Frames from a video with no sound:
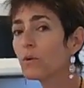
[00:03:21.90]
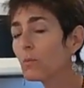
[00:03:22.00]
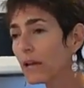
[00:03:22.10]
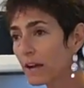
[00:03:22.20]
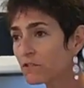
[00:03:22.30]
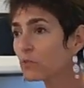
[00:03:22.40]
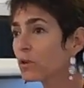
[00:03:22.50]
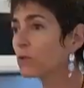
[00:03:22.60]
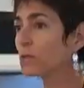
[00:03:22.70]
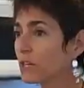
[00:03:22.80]
We have to
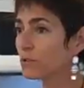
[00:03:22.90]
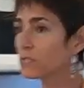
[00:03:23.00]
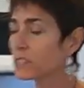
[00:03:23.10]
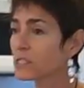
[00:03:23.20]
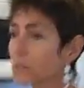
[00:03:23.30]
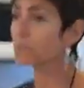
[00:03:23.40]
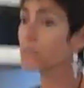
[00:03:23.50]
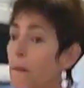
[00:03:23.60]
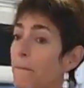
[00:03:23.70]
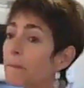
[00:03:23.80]
work with other
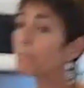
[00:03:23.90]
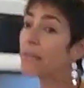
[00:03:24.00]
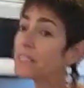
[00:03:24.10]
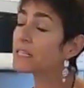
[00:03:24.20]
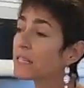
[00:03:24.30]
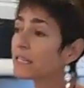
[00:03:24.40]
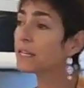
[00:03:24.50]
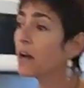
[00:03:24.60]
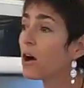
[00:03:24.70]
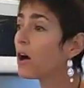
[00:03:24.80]
systems. But
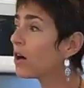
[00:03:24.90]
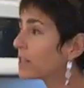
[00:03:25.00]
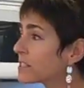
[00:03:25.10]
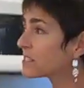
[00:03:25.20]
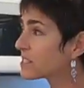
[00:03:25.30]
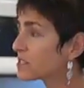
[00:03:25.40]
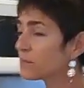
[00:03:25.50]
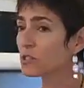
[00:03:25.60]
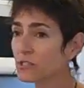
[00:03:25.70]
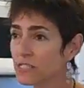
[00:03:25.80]
basically, all the
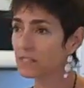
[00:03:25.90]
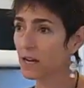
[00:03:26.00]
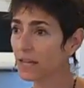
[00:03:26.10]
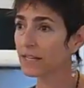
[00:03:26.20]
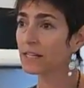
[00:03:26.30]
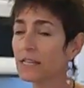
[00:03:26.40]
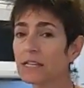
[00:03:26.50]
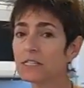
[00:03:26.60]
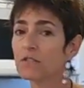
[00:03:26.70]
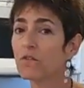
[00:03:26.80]
systems are designed
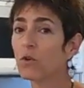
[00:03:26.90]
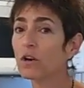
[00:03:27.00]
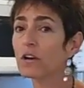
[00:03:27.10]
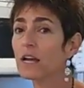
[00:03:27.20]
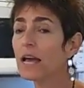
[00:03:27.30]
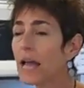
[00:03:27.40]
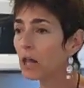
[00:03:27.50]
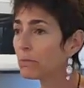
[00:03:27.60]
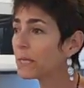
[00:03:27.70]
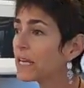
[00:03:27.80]
is for
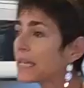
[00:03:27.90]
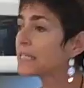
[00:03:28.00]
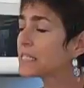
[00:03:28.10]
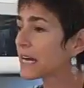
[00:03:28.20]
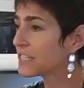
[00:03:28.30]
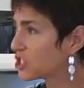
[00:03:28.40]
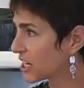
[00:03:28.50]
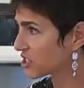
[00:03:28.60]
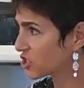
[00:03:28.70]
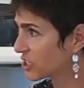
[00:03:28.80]
helping in
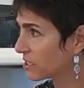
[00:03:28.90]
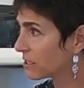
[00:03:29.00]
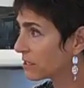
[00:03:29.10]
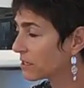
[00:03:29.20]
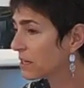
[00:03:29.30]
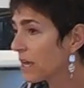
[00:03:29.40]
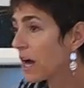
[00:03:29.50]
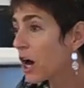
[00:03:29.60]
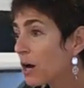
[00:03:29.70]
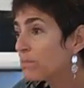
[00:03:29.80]
digestion,
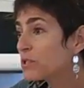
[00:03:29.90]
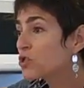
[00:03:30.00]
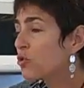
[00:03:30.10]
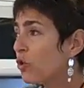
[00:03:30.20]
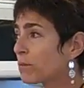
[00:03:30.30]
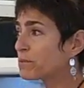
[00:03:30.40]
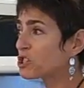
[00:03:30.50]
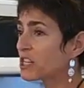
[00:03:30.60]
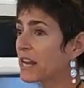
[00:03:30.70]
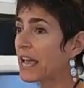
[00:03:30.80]

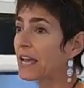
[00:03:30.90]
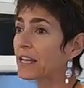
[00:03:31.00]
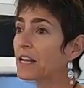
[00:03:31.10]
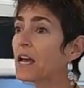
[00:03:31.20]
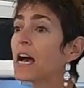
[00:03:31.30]
absorption and